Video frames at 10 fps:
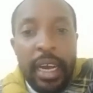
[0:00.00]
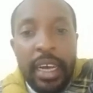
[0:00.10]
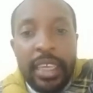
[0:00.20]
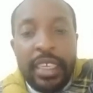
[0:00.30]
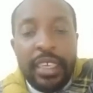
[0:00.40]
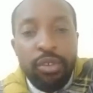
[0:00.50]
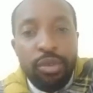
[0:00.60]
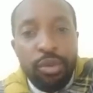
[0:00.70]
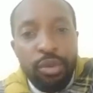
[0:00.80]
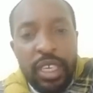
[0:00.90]
just
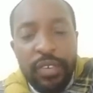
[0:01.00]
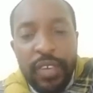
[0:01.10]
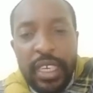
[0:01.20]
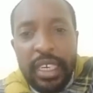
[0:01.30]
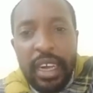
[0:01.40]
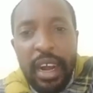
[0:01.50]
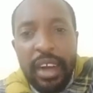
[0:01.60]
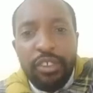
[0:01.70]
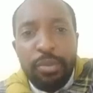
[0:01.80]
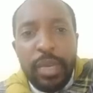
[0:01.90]
to give us
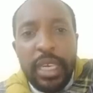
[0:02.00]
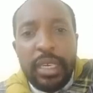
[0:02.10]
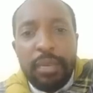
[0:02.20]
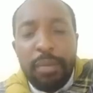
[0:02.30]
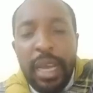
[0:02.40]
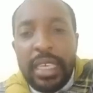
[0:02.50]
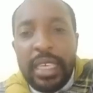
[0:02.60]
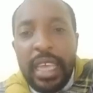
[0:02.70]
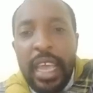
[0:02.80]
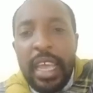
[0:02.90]
encouragement by
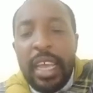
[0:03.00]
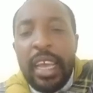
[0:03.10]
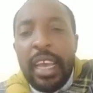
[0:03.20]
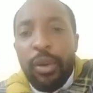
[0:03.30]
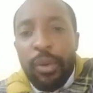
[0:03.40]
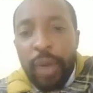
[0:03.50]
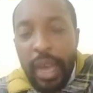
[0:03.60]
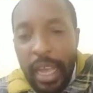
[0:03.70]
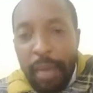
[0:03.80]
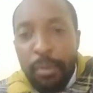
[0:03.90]
saying
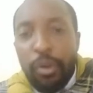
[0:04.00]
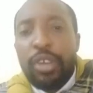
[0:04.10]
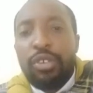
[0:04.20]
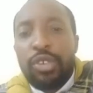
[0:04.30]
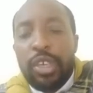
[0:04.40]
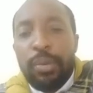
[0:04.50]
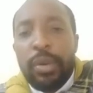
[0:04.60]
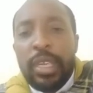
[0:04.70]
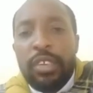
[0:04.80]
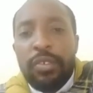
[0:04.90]
I am going to
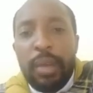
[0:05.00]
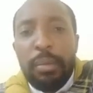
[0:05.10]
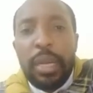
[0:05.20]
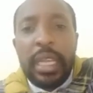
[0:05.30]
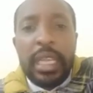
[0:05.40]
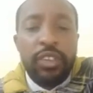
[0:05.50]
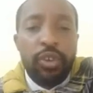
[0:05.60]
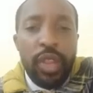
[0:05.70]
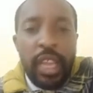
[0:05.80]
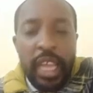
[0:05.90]
support this family this
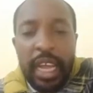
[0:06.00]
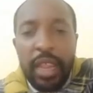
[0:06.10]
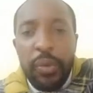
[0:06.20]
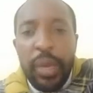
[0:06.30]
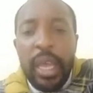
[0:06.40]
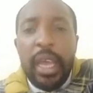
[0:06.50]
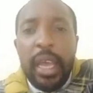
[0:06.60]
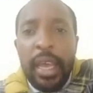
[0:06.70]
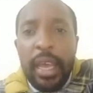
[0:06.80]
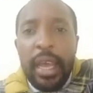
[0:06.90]
or the other way,
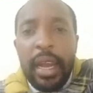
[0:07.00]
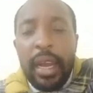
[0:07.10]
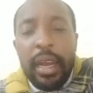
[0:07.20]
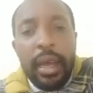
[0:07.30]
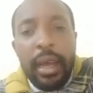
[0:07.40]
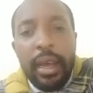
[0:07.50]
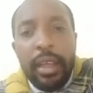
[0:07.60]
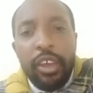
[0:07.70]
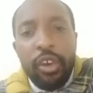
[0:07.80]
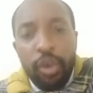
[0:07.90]
and
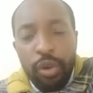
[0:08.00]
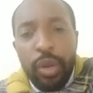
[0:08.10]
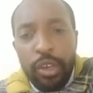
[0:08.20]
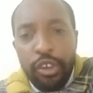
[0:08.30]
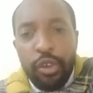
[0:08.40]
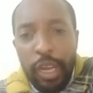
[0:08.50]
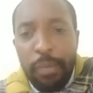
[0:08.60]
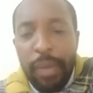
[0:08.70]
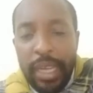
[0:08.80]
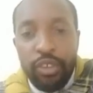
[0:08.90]
God will surely
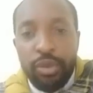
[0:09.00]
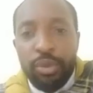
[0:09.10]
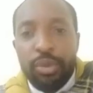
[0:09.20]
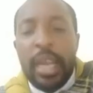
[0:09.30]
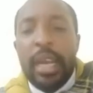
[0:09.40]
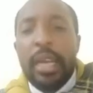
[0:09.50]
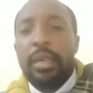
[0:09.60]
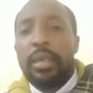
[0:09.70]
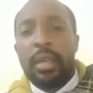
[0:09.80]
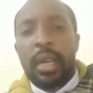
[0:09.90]
bless you. And
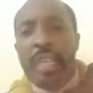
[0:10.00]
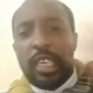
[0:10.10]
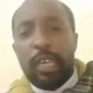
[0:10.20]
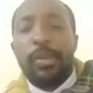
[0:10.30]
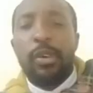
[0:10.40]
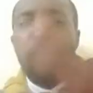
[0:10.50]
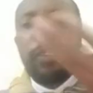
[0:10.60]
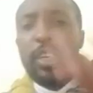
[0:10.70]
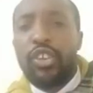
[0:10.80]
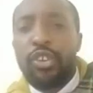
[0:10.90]
let's keep the
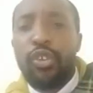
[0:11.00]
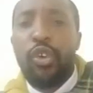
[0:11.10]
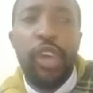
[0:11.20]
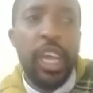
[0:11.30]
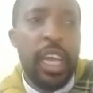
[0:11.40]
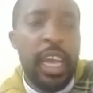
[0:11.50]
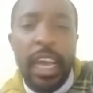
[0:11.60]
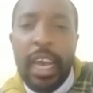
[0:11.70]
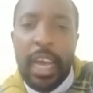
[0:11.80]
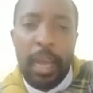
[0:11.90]
conversation going.
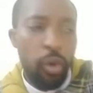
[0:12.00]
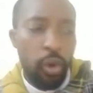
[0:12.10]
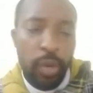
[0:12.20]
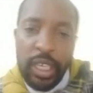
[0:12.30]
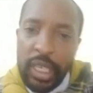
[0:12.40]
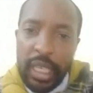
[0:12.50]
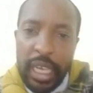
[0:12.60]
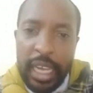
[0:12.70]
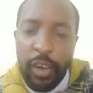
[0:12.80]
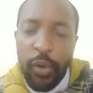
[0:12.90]
I am always
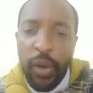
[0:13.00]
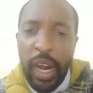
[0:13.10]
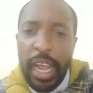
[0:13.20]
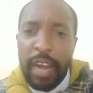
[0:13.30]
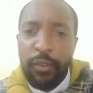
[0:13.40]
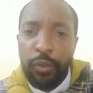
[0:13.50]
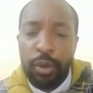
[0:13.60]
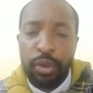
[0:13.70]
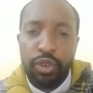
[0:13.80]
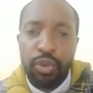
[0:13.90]
online for
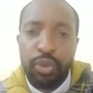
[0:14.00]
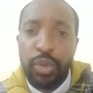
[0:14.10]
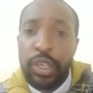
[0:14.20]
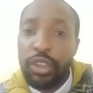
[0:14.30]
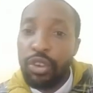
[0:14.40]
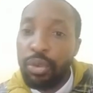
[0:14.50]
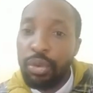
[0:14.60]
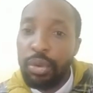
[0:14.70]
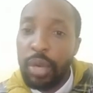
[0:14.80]
those who wish to